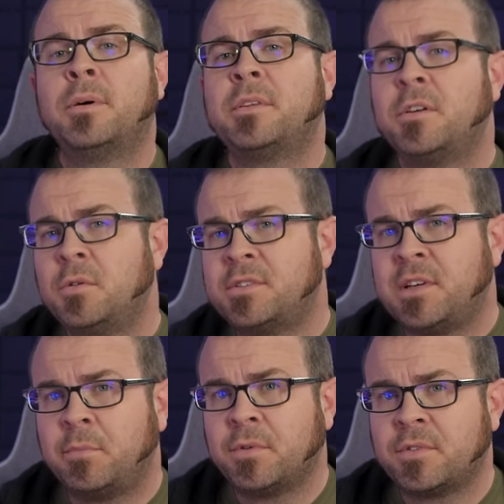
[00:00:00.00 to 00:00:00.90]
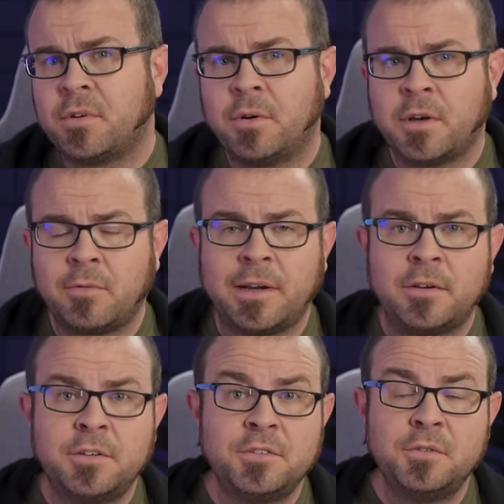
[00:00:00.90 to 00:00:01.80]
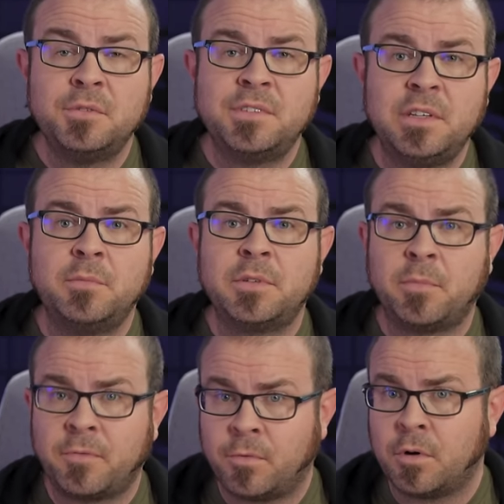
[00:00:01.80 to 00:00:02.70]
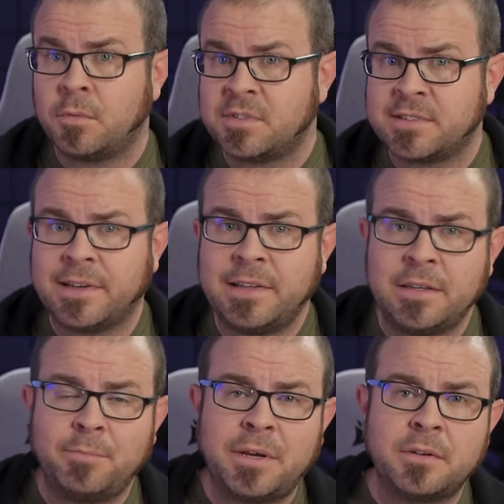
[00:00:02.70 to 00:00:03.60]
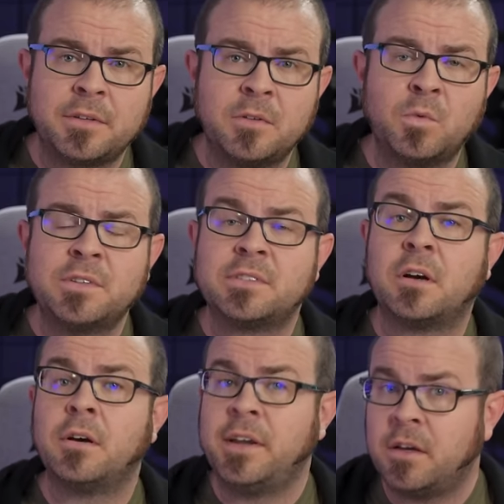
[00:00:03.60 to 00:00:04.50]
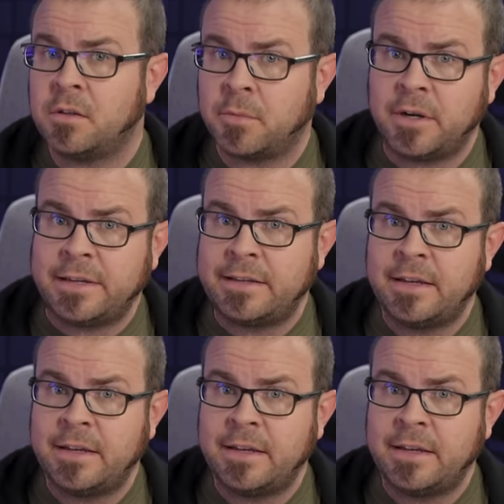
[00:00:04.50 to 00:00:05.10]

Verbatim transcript: But the newer samples going around do seem to perform slightly better than the ones already on the market,